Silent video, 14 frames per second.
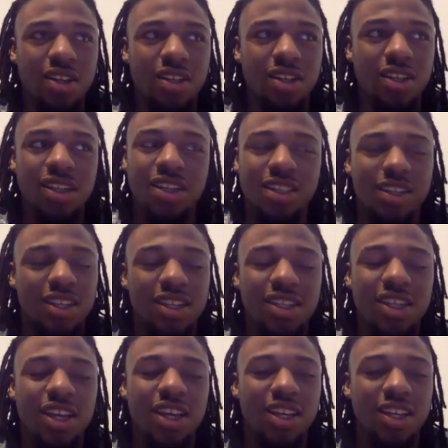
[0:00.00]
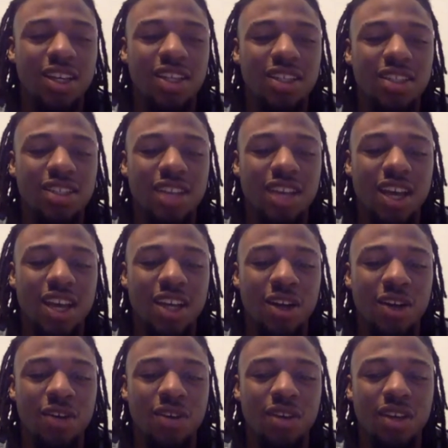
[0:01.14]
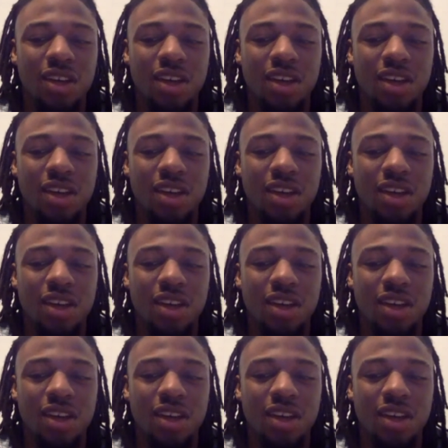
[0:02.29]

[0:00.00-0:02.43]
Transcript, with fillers: the good good thing is that you know